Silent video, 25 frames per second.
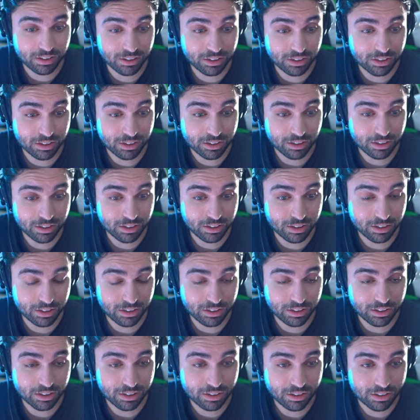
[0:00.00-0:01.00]

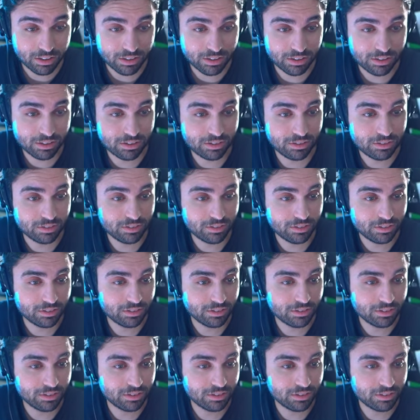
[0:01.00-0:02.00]

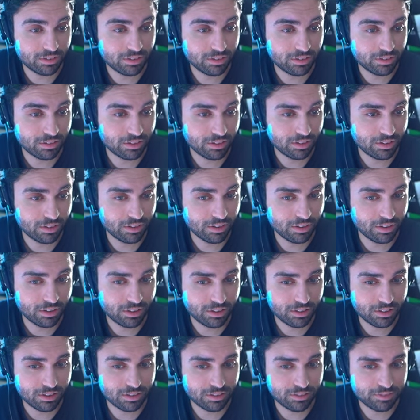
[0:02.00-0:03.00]

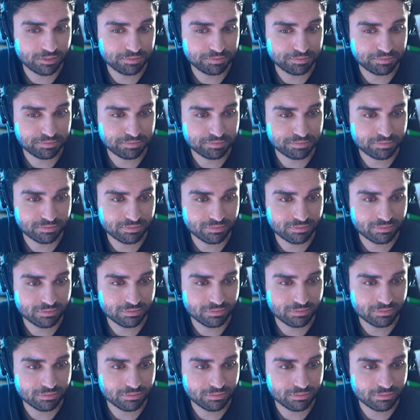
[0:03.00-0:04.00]

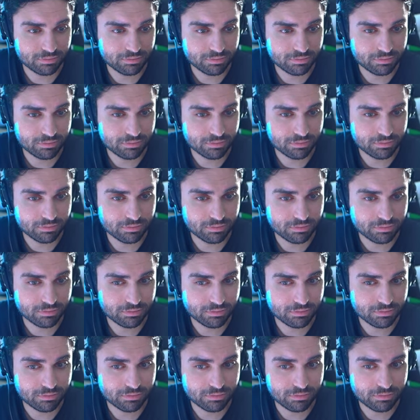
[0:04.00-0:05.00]

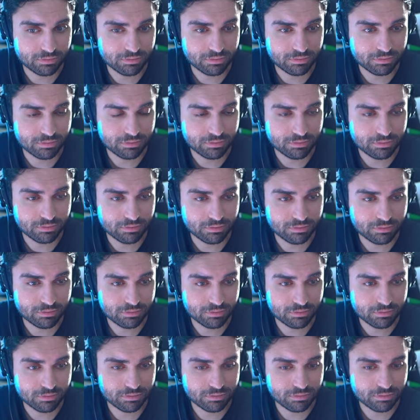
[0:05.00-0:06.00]

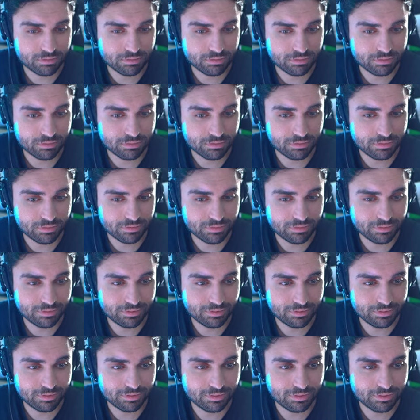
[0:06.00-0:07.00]

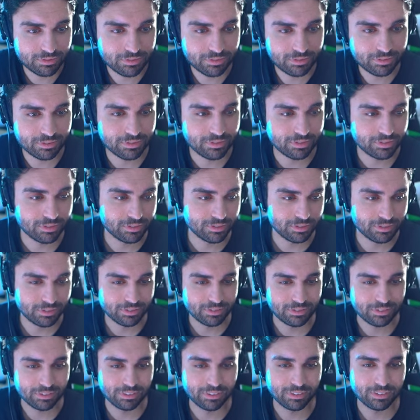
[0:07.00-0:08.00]
(silent)